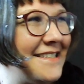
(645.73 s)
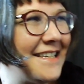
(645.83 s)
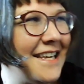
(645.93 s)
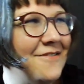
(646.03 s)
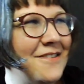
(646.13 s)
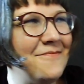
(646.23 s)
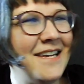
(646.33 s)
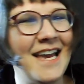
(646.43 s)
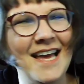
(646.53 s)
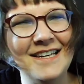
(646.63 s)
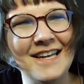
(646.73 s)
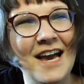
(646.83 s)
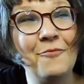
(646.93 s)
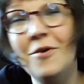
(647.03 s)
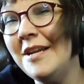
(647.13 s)
sticking with me. And
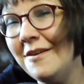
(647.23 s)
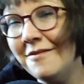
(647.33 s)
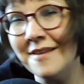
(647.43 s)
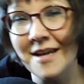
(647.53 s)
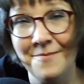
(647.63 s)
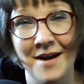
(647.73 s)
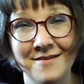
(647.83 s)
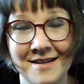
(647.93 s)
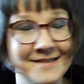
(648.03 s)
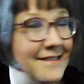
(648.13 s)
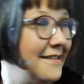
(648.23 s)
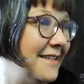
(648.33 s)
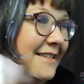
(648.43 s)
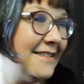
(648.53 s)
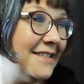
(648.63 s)
what do you think about
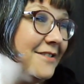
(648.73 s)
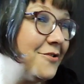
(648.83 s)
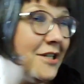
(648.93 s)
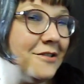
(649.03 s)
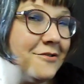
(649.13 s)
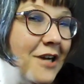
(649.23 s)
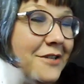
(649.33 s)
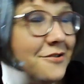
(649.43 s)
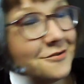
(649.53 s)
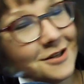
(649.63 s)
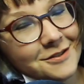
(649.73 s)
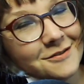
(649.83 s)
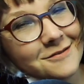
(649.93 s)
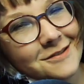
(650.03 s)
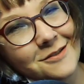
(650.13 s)
Godzilla? Is it trailer trash or
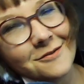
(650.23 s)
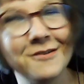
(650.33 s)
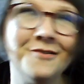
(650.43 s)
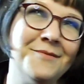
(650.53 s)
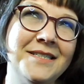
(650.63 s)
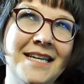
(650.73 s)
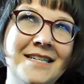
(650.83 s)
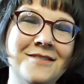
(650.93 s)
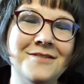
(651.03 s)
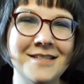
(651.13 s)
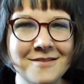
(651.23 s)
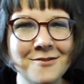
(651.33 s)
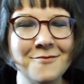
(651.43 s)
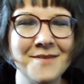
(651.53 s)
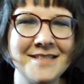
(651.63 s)
treasure? Do you agree with my take? Do you
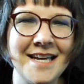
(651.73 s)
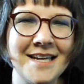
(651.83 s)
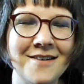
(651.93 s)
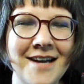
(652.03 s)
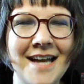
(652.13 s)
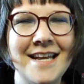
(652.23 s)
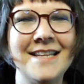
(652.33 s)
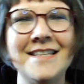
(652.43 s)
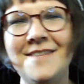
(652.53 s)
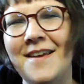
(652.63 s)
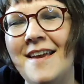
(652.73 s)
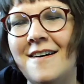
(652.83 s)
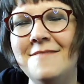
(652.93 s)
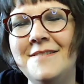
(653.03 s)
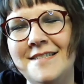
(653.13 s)
disagree with my take? Go ahead and leave a
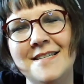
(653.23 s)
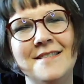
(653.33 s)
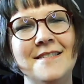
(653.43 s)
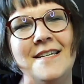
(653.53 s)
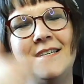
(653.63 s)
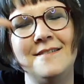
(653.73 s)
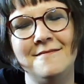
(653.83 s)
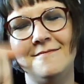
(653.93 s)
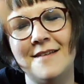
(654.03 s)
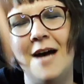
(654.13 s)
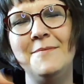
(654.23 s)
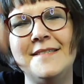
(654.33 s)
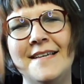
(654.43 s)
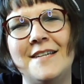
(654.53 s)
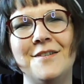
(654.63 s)
comment in the comment
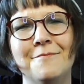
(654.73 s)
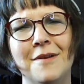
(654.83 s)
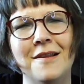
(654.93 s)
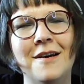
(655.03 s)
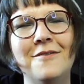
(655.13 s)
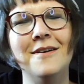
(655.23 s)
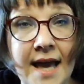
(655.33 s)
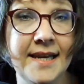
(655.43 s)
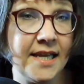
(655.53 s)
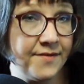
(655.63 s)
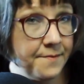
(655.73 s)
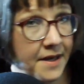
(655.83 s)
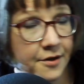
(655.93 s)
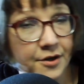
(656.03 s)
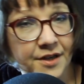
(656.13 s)
section below. And even
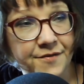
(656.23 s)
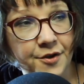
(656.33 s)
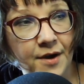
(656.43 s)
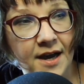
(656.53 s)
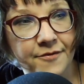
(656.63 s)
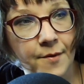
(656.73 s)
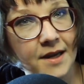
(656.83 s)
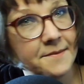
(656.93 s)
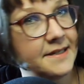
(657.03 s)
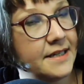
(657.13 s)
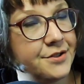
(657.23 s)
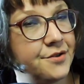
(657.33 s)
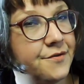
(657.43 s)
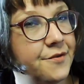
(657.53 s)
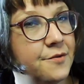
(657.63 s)
better, if you have a
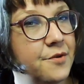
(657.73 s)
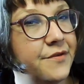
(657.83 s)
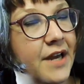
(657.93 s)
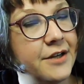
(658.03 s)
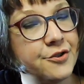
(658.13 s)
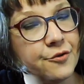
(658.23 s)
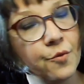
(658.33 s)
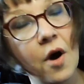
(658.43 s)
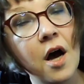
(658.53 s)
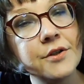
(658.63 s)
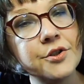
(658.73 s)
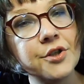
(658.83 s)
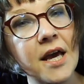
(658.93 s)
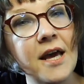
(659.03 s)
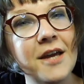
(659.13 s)
recommendation for a movie I should
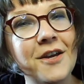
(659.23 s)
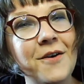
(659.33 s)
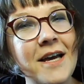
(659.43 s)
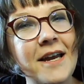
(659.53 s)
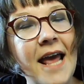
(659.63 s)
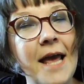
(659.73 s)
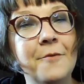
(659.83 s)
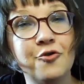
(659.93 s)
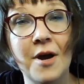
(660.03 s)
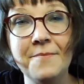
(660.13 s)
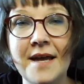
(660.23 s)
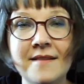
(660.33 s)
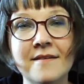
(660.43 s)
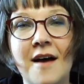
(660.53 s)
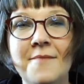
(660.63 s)
watch, go ahead and drop that
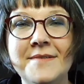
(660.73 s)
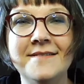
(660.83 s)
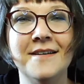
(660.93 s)
in the comment